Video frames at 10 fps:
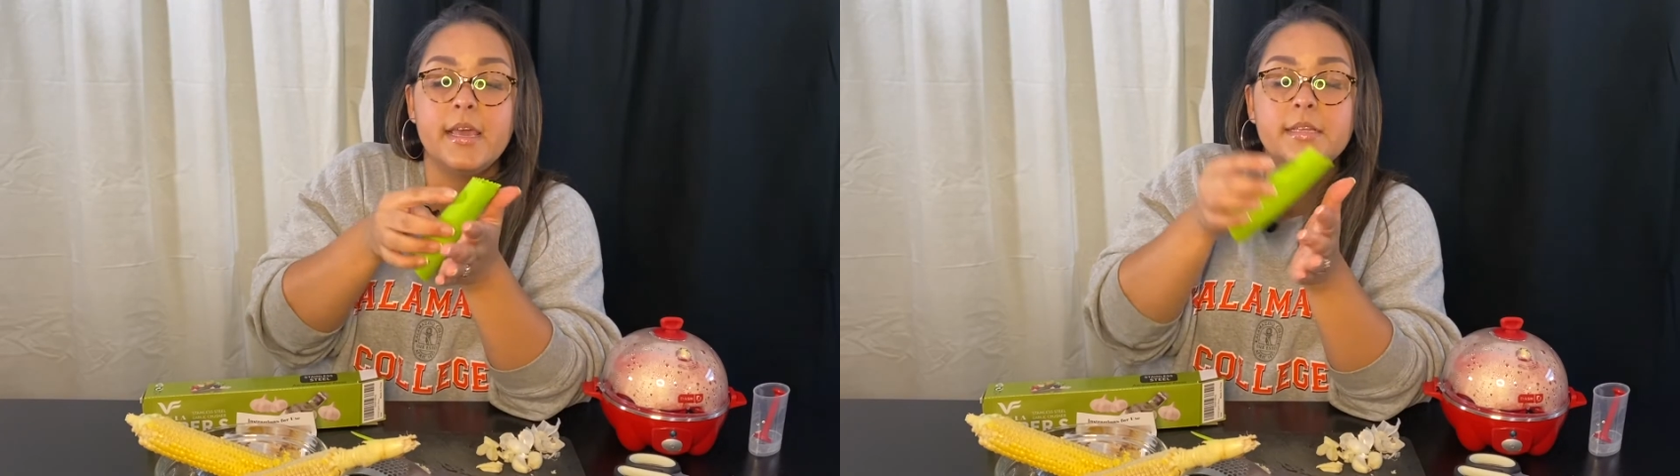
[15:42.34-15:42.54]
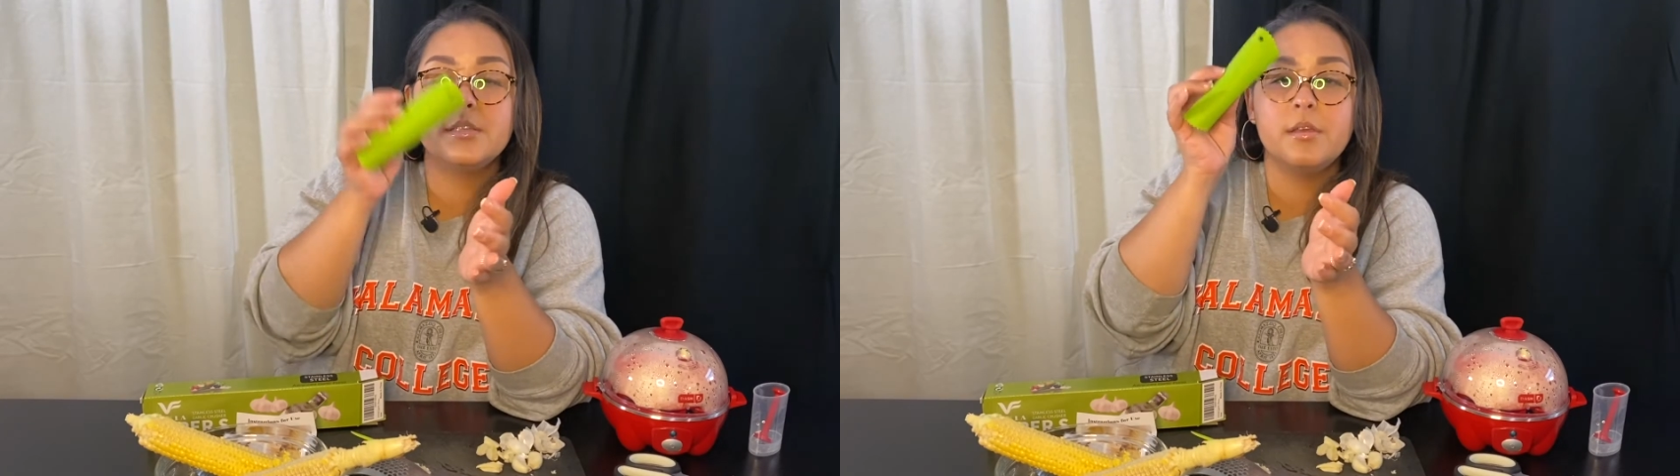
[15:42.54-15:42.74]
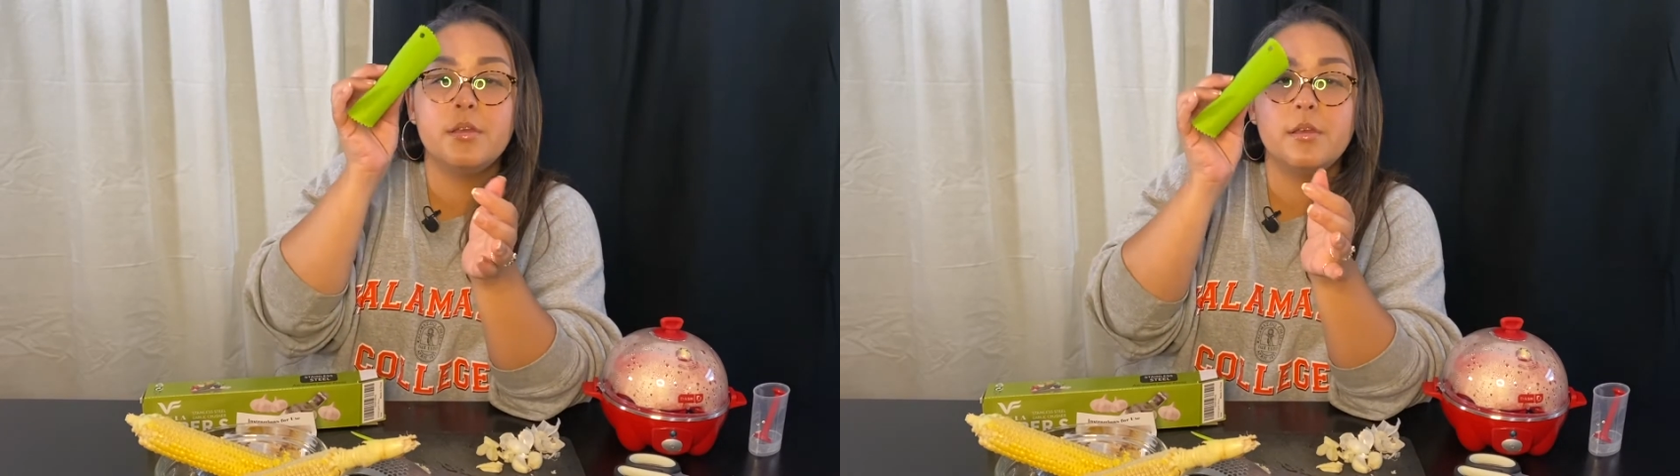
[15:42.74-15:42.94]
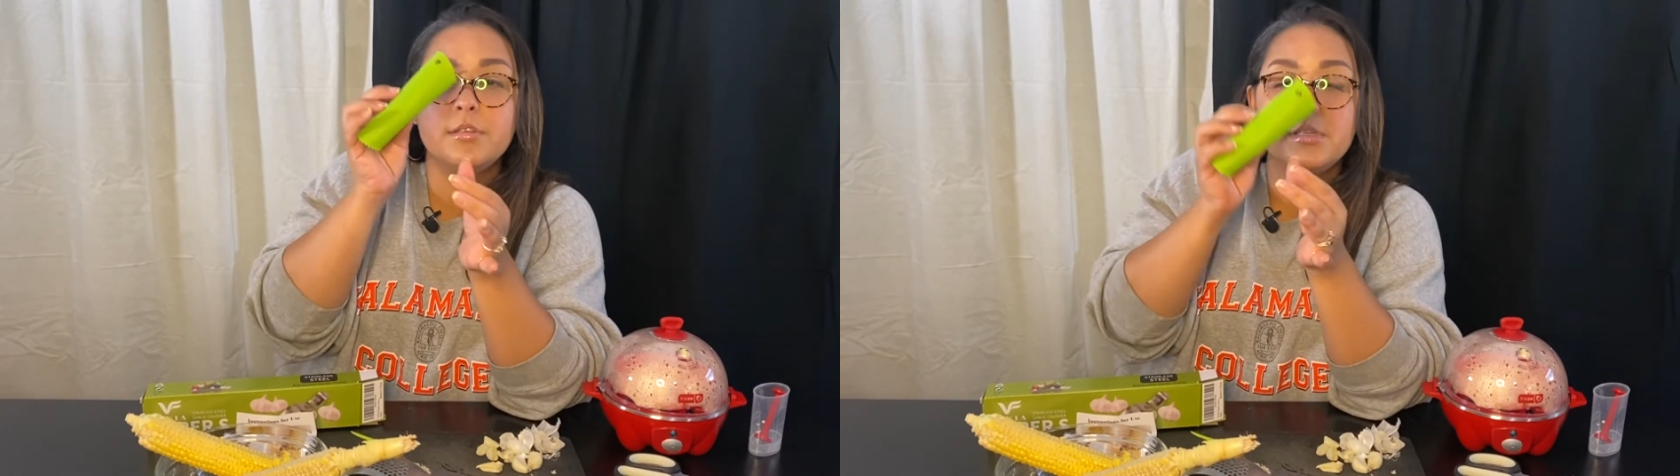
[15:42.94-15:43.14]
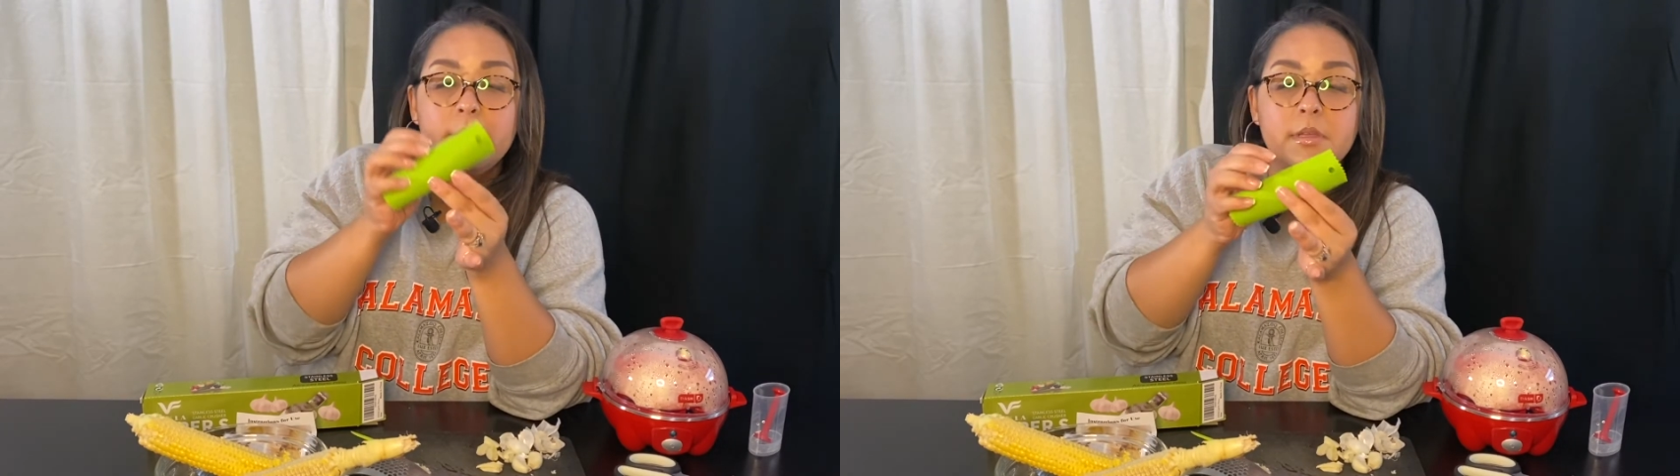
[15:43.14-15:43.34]
it's
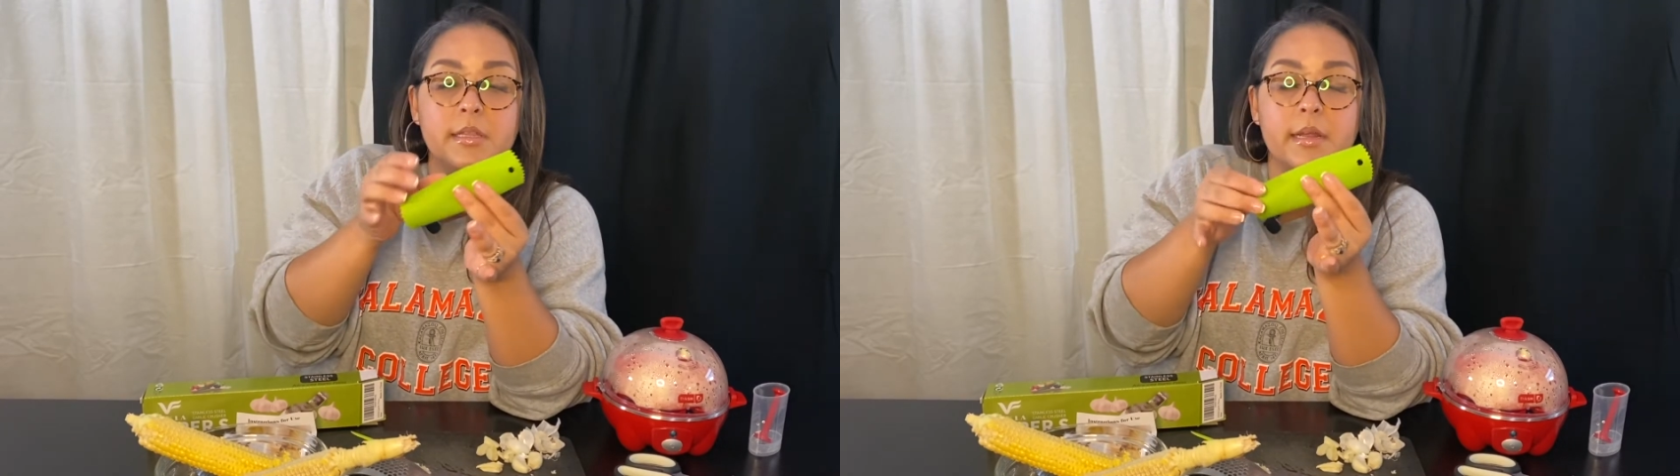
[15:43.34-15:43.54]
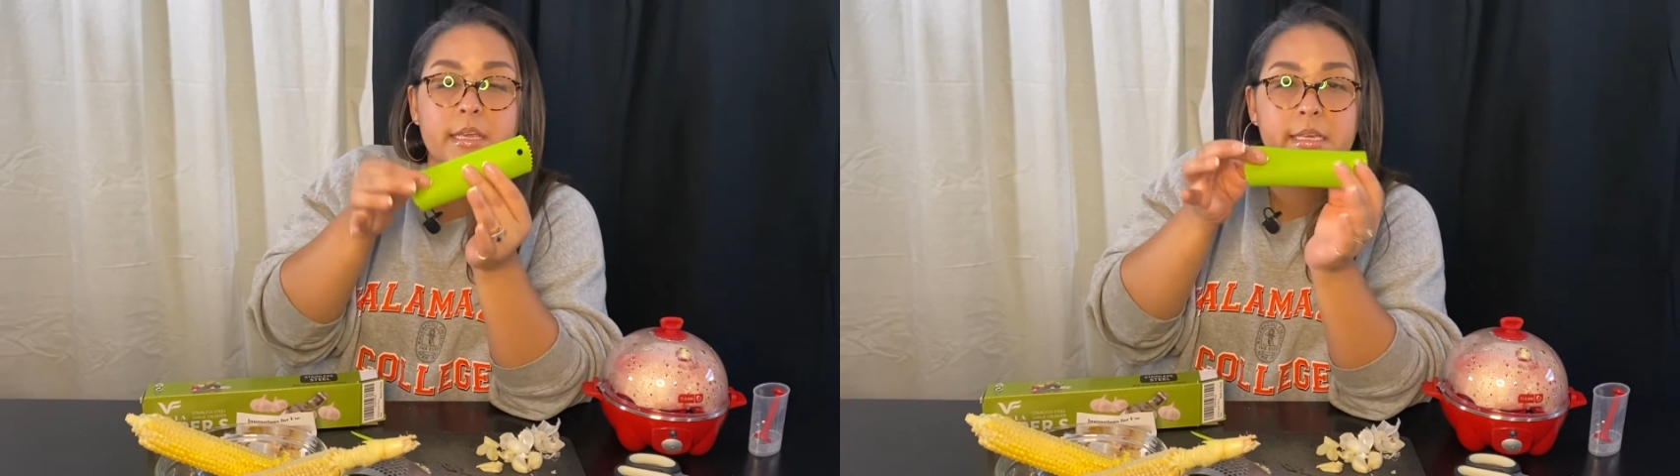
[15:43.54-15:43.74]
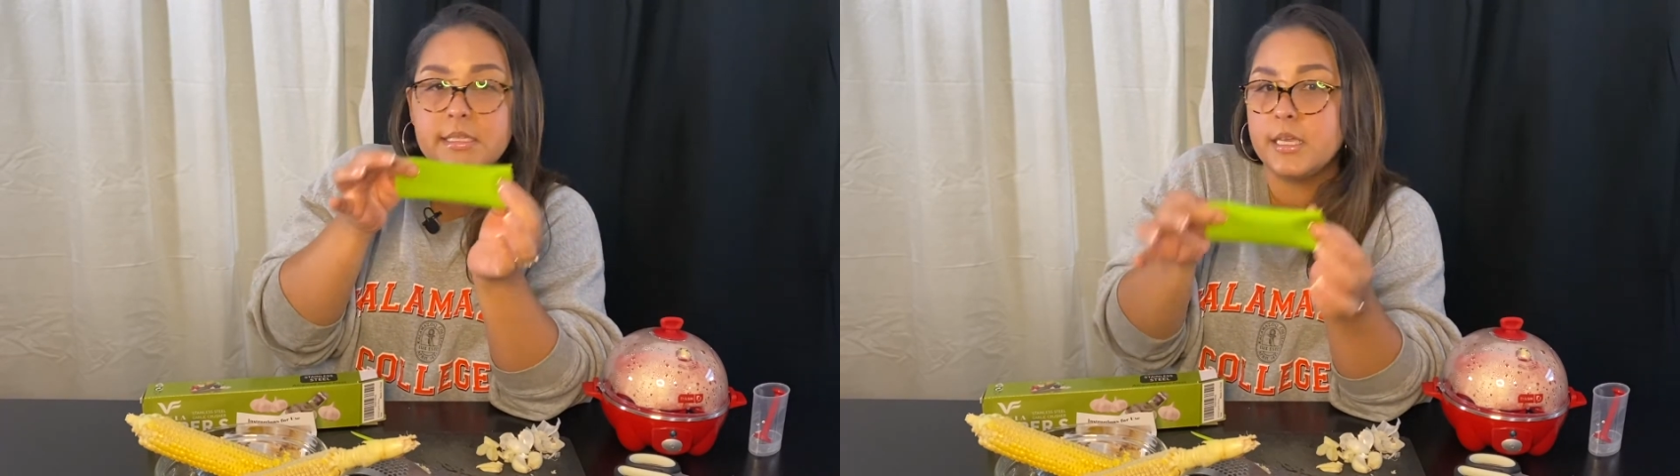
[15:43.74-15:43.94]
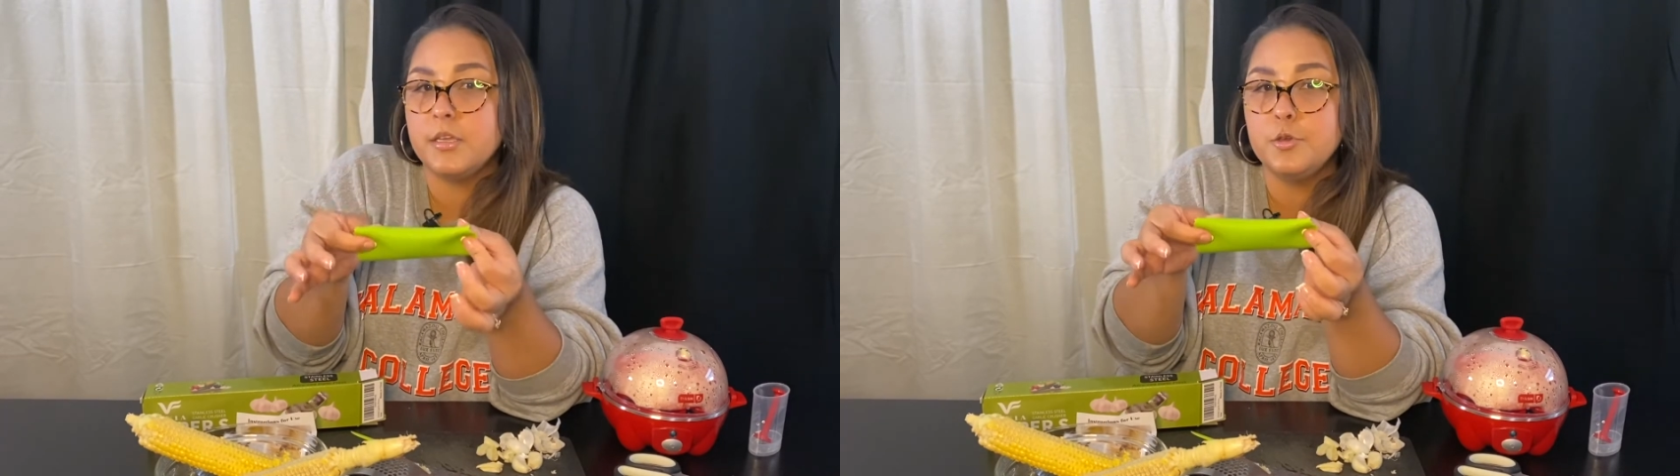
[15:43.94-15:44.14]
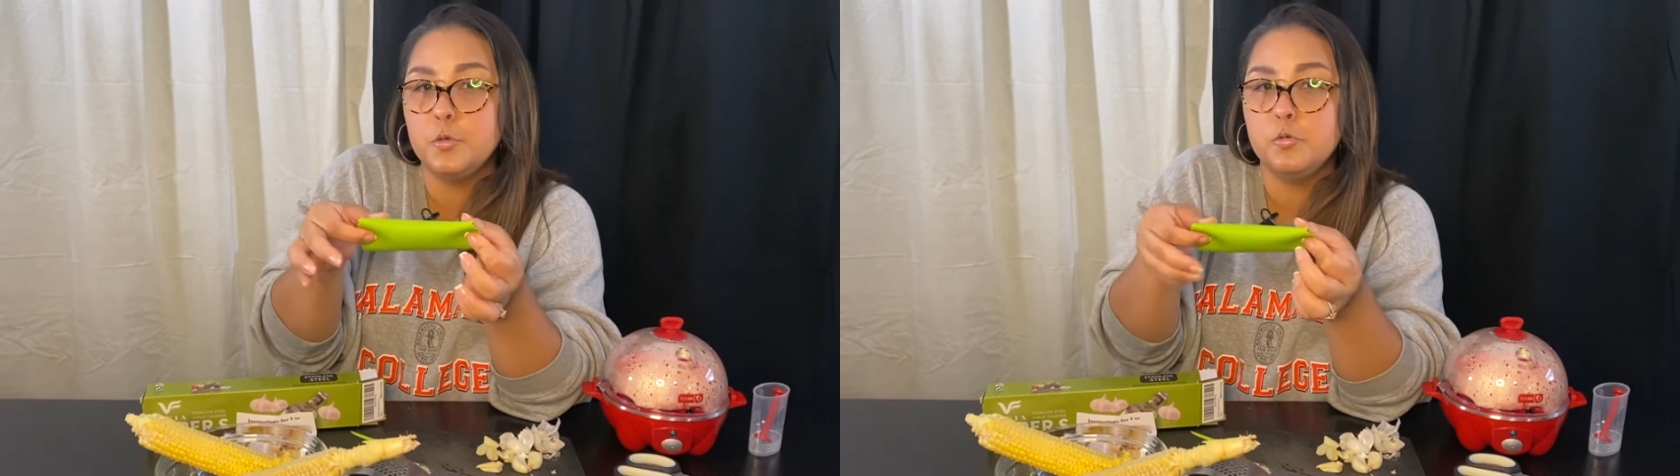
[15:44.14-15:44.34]
something that kids
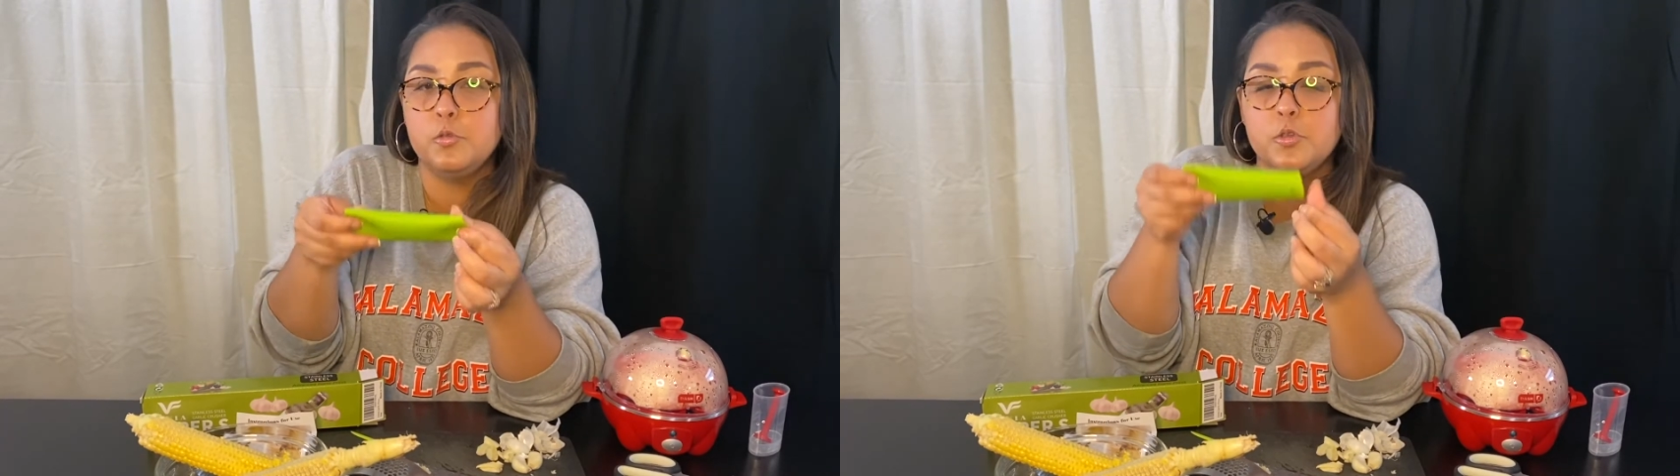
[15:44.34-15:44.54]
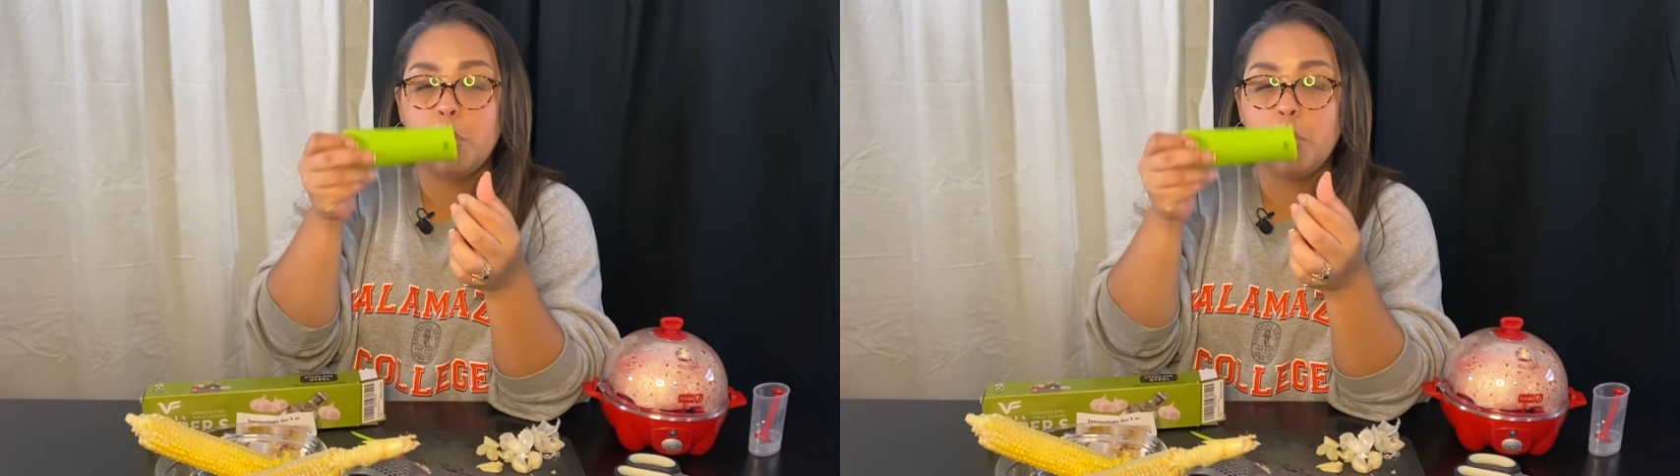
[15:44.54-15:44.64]
can use,